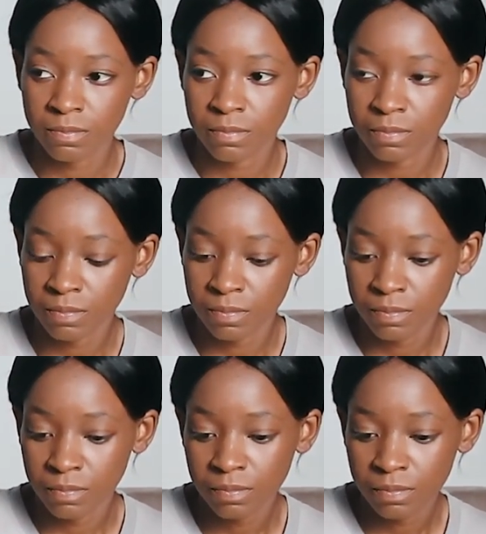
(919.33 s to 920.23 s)

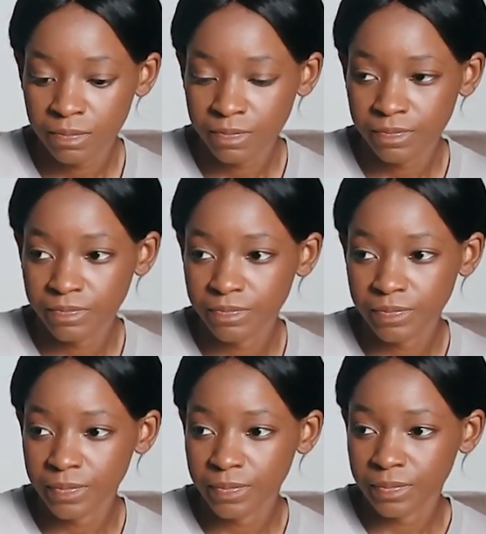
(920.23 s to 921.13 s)

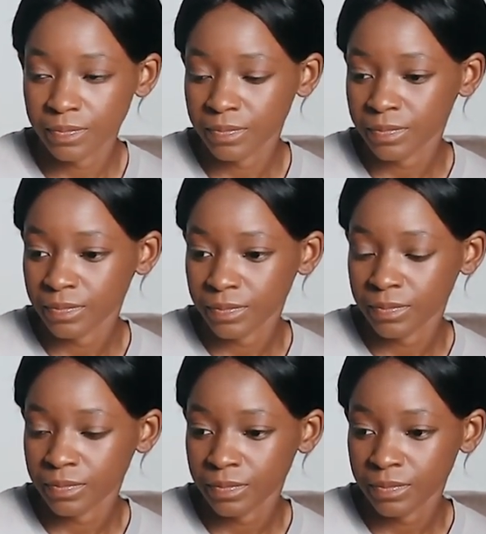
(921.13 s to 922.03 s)

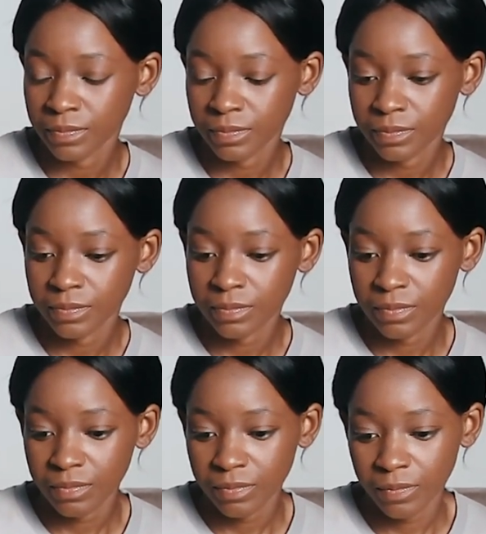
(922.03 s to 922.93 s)

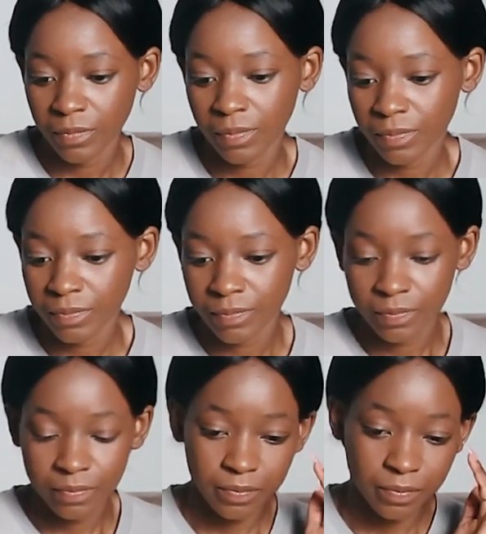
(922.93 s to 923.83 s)

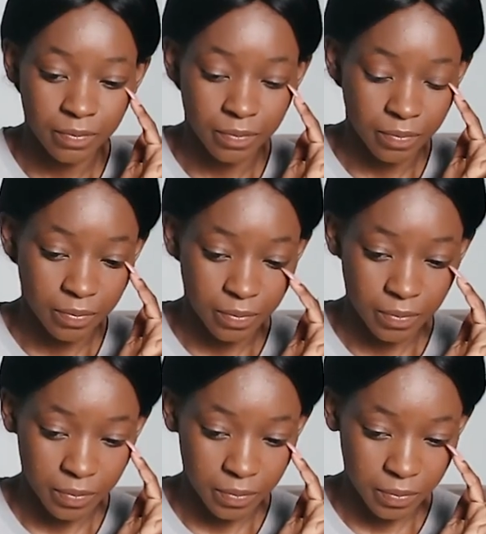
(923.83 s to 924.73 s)

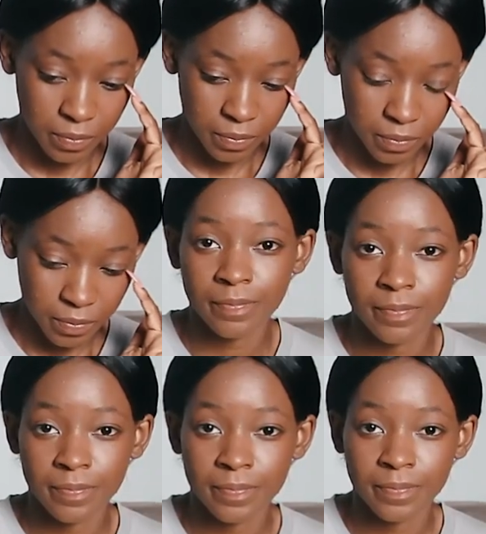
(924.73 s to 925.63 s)

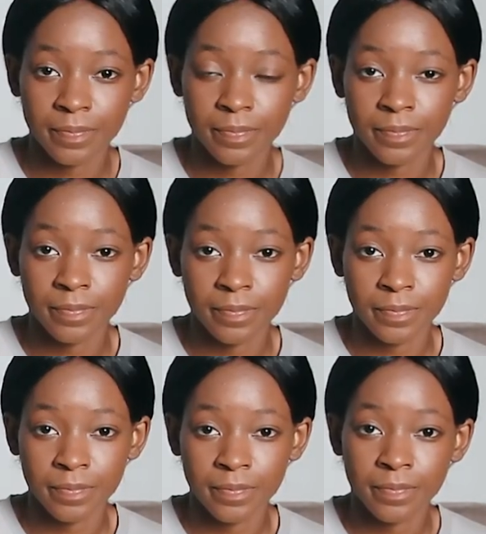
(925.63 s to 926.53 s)

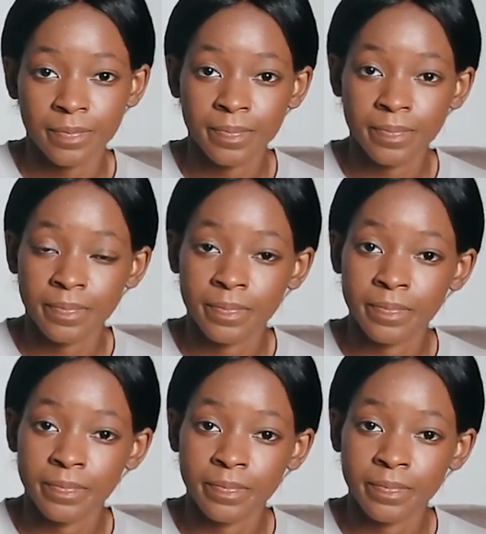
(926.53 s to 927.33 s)
This person isn't speaking.